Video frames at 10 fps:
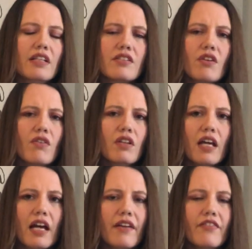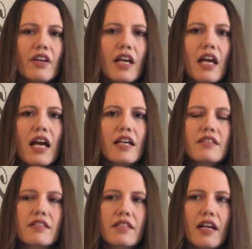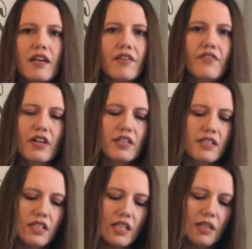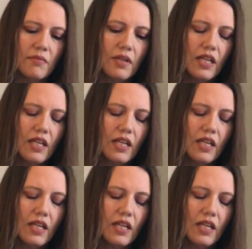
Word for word: his whole life as a sacrifice to Him